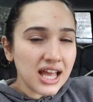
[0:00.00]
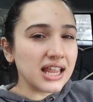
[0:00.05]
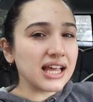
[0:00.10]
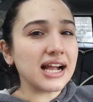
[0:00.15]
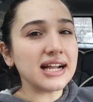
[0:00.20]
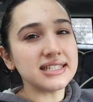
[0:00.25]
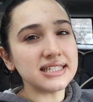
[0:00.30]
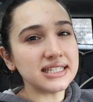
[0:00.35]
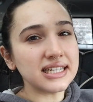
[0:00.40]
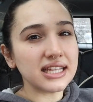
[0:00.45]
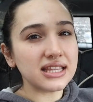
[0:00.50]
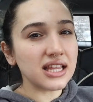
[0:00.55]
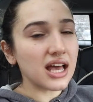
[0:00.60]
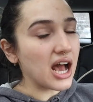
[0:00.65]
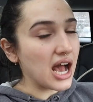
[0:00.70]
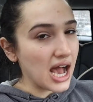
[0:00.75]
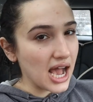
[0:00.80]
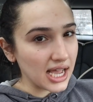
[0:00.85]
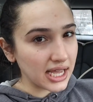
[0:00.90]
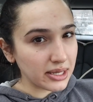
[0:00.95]
Like, I didn't get the
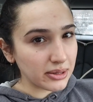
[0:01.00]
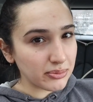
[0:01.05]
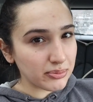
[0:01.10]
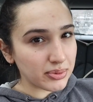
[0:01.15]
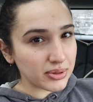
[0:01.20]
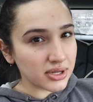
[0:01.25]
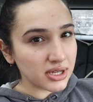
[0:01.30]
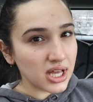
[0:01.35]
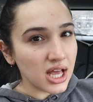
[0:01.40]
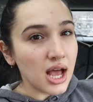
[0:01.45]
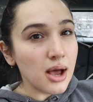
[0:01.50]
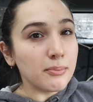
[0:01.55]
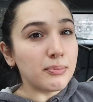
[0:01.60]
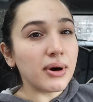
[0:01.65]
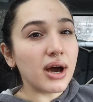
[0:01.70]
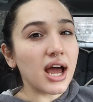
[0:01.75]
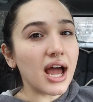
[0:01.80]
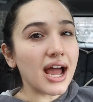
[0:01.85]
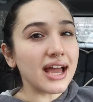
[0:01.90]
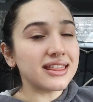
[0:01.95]
hype,
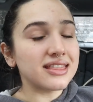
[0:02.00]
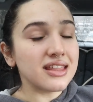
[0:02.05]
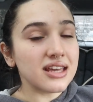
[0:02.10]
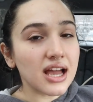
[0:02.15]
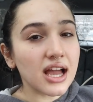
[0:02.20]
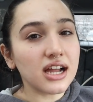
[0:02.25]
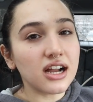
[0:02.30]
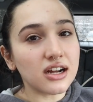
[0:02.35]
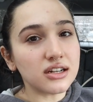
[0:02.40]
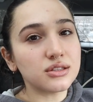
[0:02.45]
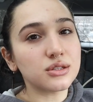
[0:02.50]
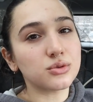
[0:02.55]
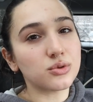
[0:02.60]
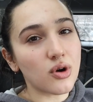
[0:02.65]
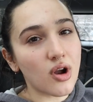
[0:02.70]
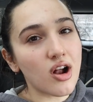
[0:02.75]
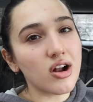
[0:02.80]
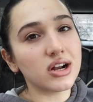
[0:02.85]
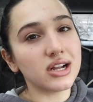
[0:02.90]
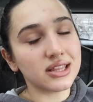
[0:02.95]
but I think I got the
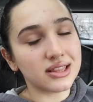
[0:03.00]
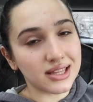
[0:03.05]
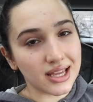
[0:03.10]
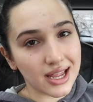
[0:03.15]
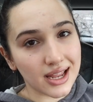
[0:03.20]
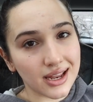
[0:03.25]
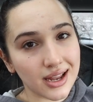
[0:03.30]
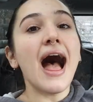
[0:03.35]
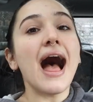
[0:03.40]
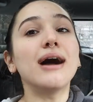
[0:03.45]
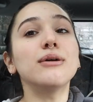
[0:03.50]
wrong thing.